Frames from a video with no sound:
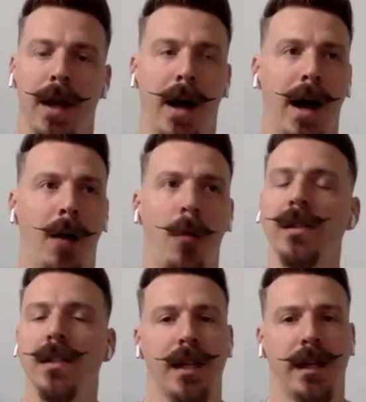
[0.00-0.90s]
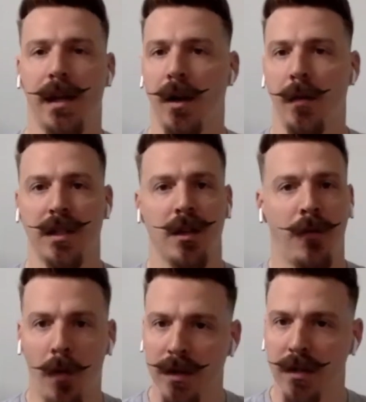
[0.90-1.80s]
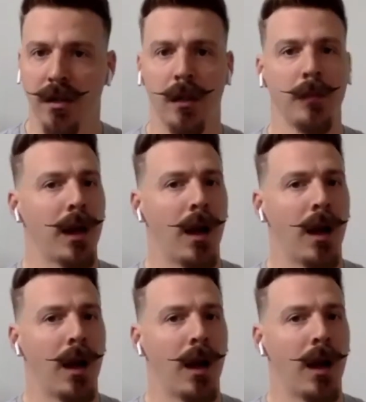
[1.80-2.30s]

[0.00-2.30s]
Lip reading: I wasn't taking care of myself. I wasn't sleeping.